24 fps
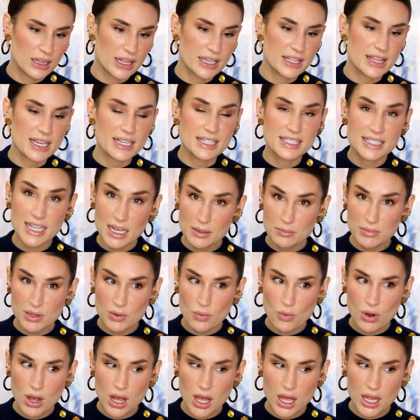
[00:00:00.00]
Like they sent me
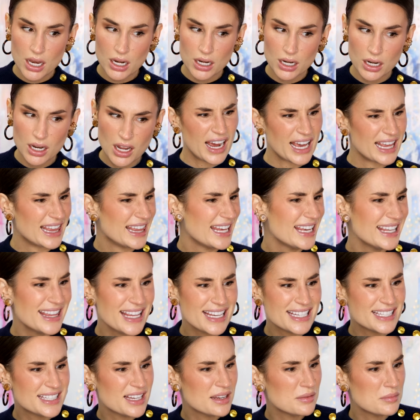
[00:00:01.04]
one, I think
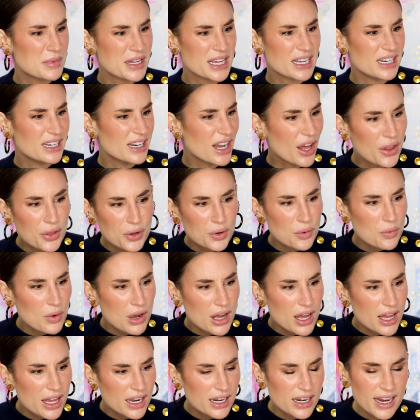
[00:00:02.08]
they sent me another
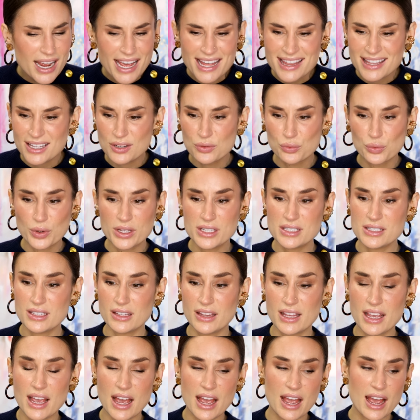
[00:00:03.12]
one, and then
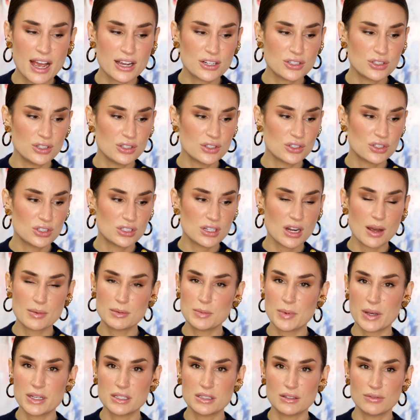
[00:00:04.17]
recently I actually just
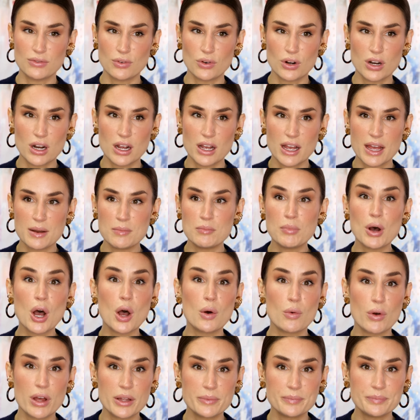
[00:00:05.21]
stopped by Sephora and
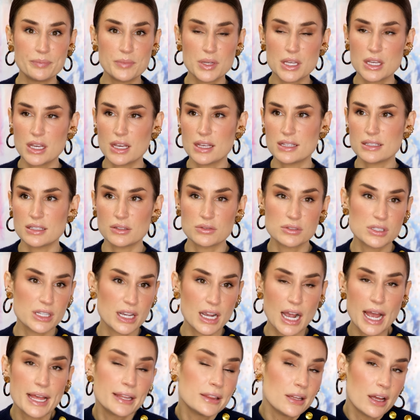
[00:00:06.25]
bought one because I was
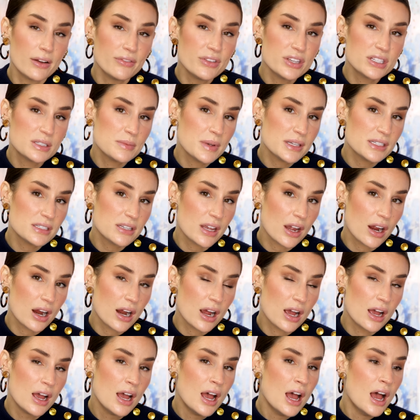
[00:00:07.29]
like, I love this
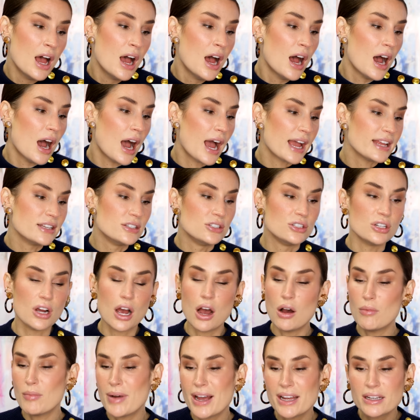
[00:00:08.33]
mascara. I
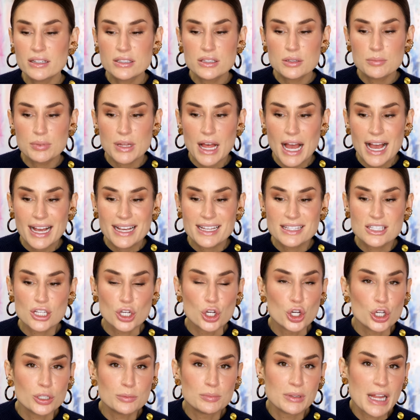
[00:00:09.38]
don't mind the black, it's a
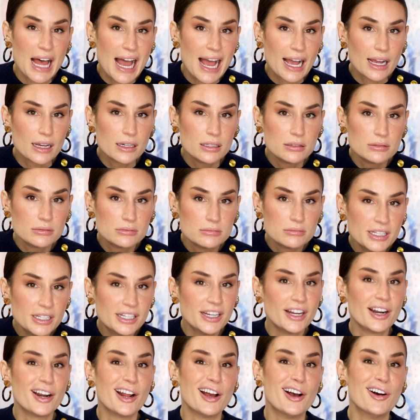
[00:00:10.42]
good black,
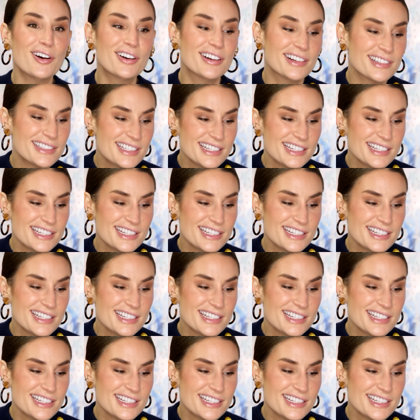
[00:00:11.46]
you know?